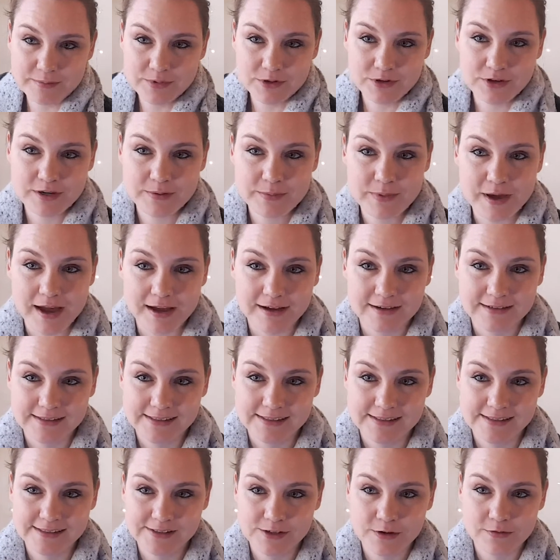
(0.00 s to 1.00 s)
beauty
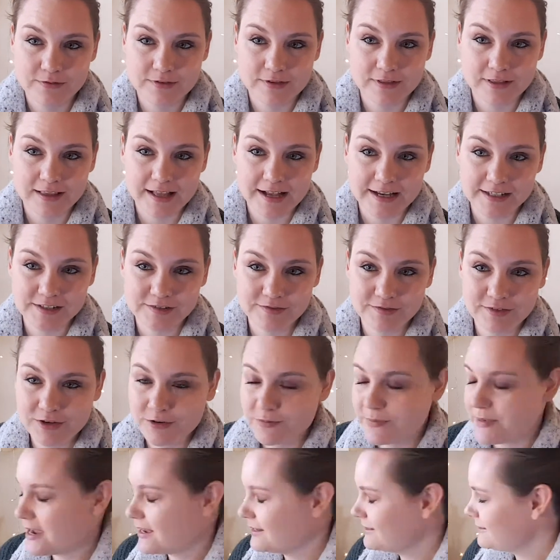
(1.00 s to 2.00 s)
boxes over the last
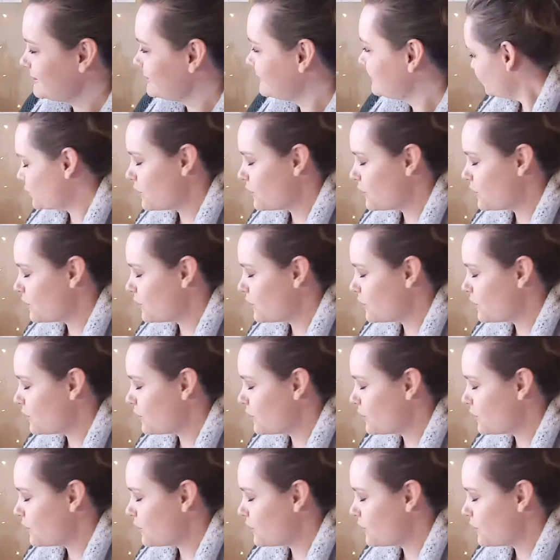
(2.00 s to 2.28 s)
few months.